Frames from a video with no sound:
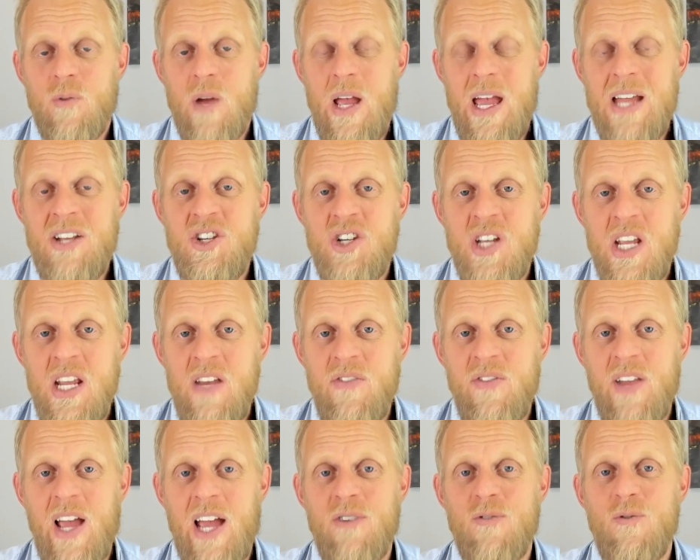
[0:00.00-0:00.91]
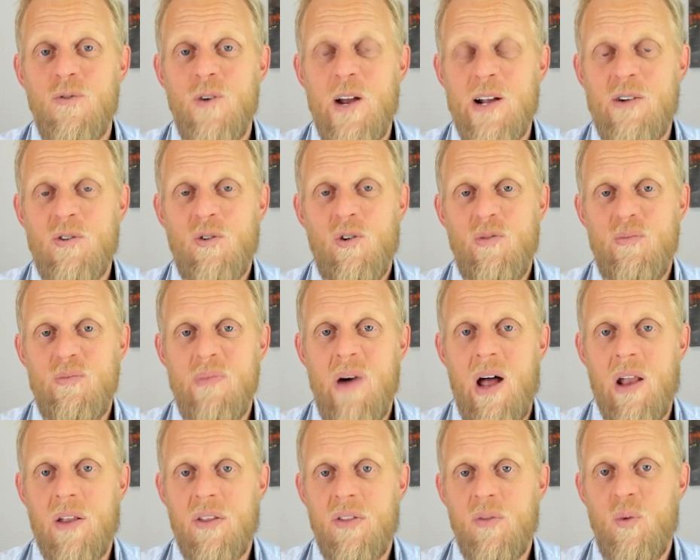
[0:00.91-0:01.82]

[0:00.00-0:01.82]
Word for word: achieved a record month.